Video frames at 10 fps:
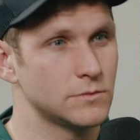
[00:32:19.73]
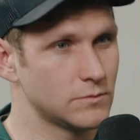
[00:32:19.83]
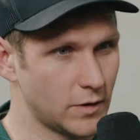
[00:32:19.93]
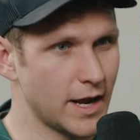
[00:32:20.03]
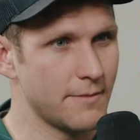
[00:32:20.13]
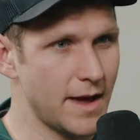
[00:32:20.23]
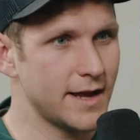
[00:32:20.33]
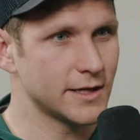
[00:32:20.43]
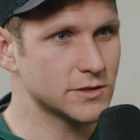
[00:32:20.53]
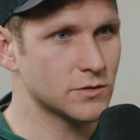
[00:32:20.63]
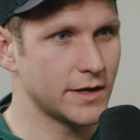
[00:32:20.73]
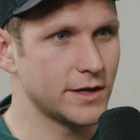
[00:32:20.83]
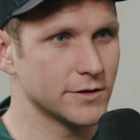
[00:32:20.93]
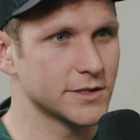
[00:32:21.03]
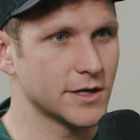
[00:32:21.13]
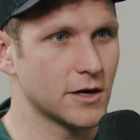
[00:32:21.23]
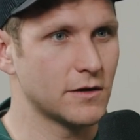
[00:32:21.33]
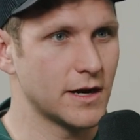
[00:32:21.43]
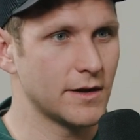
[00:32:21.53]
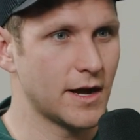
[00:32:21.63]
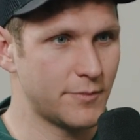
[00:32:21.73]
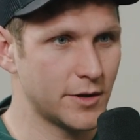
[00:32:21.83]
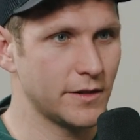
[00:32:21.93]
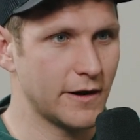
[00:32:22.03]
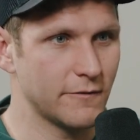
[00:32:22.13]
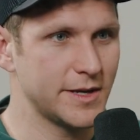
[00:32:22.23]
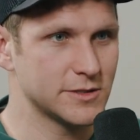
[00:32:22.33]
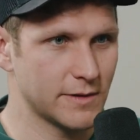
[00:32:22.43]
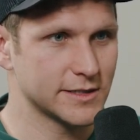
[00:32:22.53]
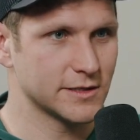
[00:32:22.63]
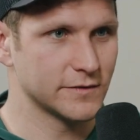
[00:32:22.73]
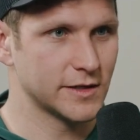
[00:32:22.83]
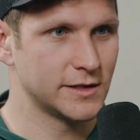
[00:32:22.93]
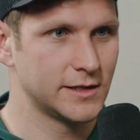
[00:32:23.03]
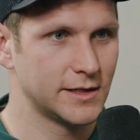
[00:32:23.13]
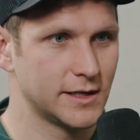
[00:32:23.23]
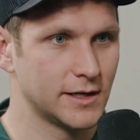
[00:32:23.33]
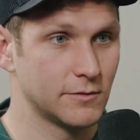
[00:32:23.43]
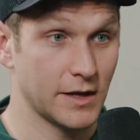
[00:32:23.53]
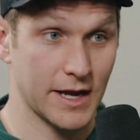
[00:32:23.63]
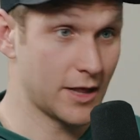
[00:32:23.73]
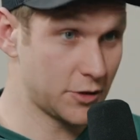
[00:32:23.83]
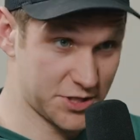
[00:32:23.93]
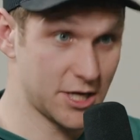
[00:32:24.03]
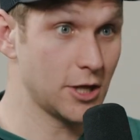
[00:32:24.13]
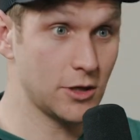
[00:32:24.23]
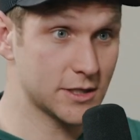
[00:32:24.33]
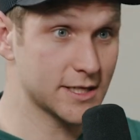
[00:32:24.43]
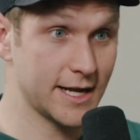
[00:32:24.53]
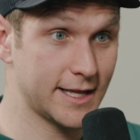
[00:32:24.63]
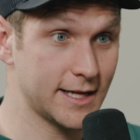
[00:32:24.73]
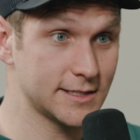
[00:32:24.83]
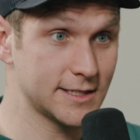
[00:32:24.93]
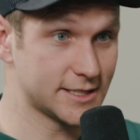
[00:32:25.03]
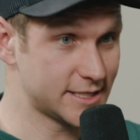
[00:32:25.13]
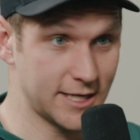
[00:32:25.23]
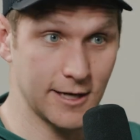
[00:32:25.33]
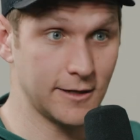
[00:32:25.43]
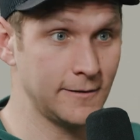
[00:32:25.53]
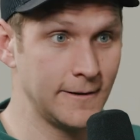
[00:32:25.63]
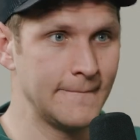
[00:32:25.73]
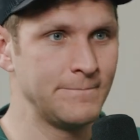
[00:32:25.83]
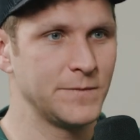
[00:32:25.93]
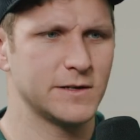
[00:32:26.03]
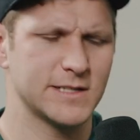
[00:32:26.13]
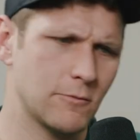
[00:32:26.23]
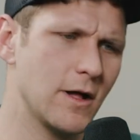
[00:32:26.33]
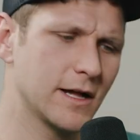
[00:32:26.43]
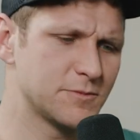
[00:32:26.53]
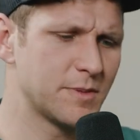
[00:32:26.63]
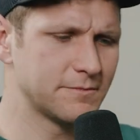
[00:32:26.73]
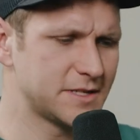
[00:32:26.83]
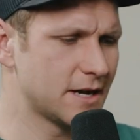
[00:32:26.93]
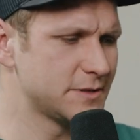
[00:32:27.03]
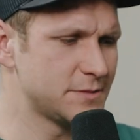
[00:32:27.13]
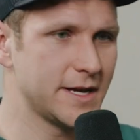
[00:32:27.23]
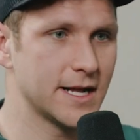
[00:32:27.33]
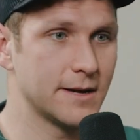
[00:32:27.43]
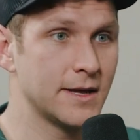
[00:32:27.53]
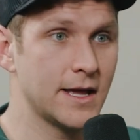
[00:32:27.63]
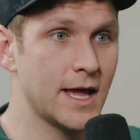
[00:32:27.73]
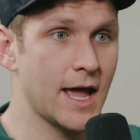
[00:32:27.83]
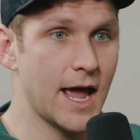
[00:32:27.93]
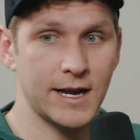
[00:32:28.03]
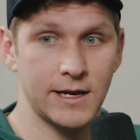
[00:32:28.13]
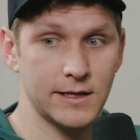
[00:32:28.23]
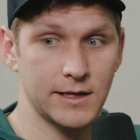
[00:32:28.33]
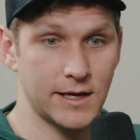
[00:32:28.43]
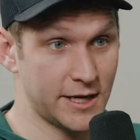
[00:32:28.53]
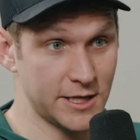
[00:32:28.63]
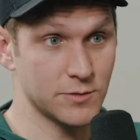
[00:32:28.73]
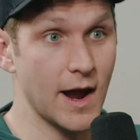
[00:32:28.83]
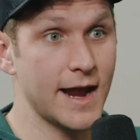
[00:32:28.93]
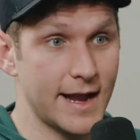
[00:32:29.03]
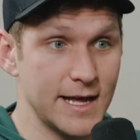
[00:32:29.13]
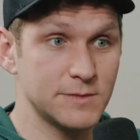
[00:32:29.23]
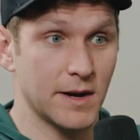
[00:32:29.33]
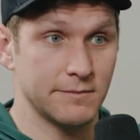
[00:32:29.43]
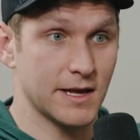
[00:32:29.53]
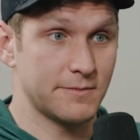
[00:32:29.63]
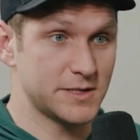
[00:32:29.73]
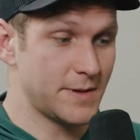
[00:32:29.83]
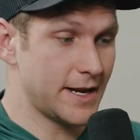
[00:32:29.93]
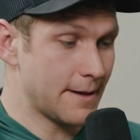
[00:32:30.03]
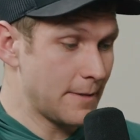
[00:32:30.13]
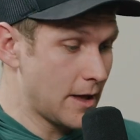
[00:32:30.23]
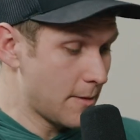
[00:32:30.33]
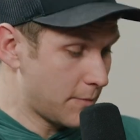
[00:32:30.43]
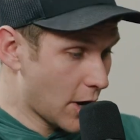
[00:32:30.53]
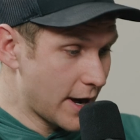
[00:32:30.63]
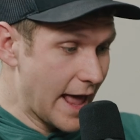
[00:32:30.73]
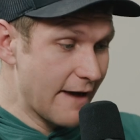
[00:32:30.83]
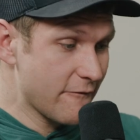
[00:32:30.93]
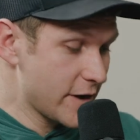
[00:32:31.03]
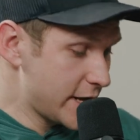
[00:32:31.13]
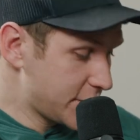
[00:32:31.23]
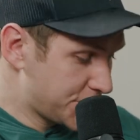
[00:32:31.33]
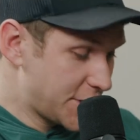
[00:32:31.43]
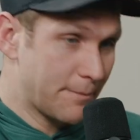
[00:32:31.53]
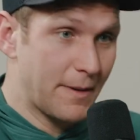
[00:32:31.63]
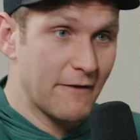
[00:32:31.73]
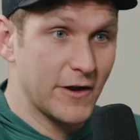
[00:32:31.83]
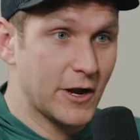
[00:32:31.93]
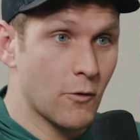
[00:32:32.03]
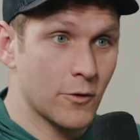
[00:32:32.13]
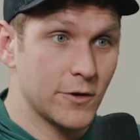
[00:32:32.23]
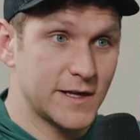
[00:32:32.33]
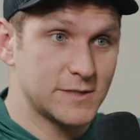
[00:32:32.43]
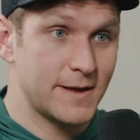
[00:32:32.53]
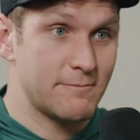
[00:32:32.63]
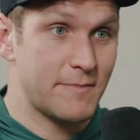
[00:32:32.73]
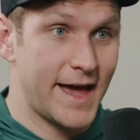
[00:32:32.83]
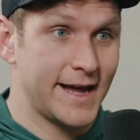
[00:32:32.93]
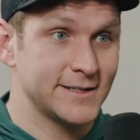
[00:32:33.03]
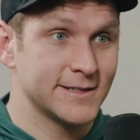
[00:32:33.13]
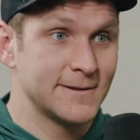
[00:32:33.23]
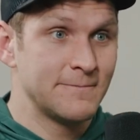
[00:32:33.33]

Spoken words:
when I made it 20 years ago, I put a layer of beeswax over it. I'm like, and it still looks like this? He's like, well, it's bumped up, it's beat up. And he's right, it is bumped up, it's beat up. But on every chip, every corner that's been banged,